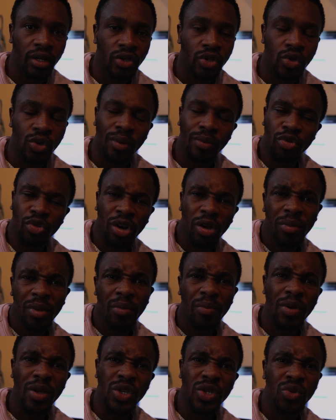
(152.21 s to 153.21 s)
So I'm trying my
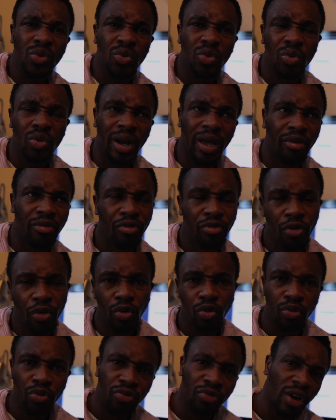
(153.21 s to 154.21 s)
best to do like 4
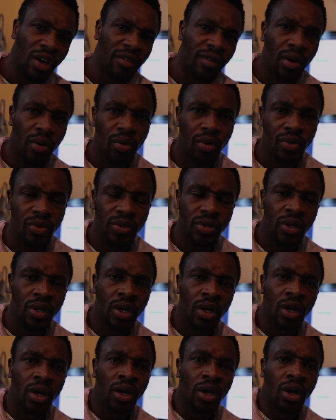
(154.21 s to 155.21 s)
to 5 hours
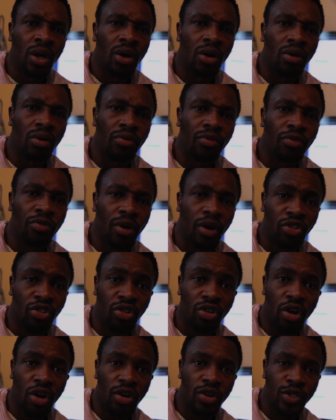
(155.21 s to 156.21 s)
of
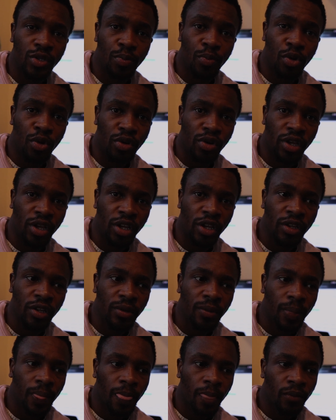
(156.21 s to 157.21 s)
flashcards per day,
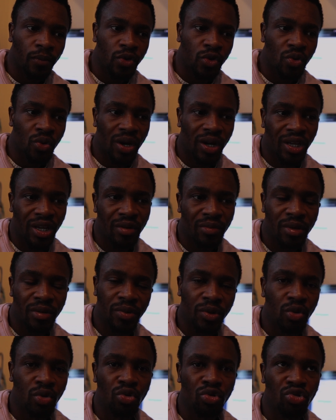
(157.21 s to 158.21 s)
so I can
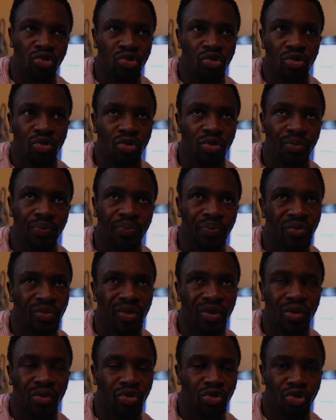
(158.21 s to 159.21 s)
maybe go through
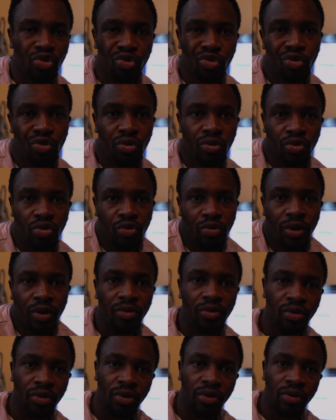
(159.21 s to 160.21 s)

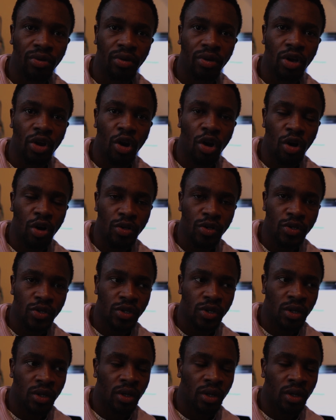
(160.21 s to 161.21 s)
300
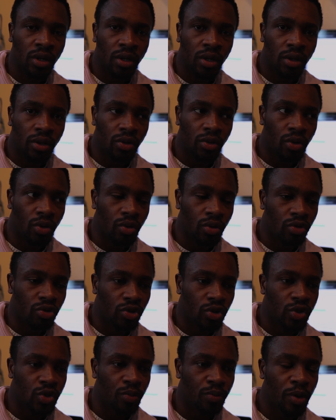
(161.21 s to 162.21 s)
cards, you know,
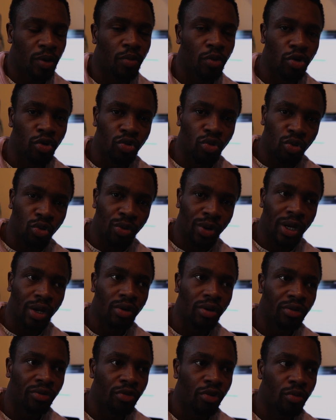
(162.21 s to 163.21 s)
just to be able to
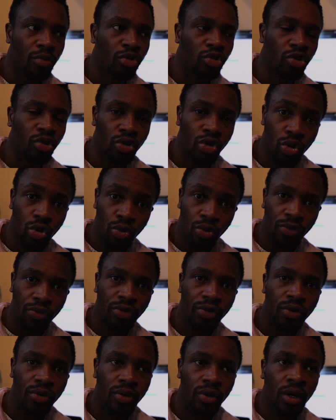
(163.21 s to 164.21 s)
record information to
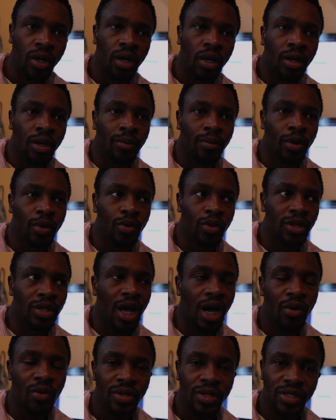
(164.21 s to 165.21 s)
review, because
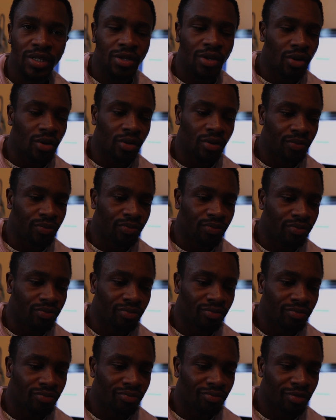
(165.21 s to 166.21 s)
now
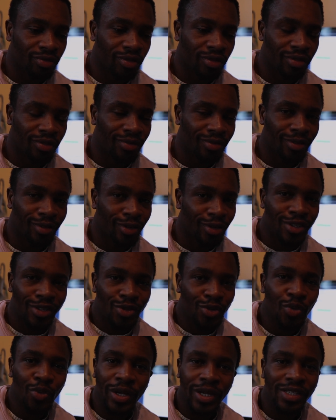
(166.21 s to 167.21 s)
it's
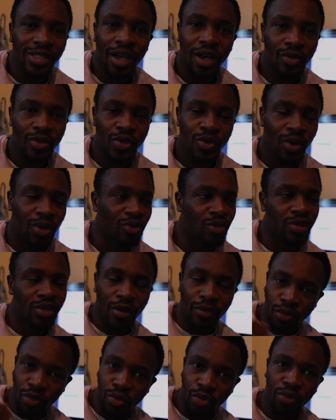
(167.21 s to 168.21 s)
2 weeks out, so I just
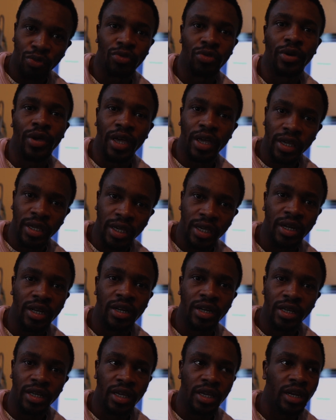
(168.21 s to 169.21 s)
have to review again
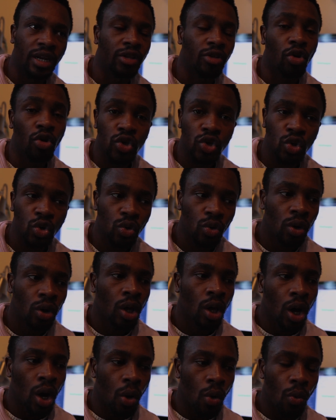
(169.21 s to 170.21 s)
and again and also
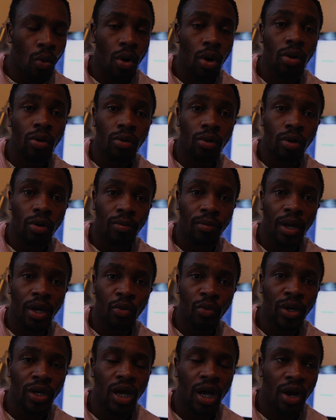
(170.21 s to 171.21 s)
work on my
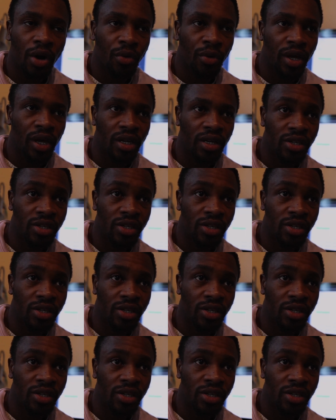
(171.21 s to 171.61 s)
weak area.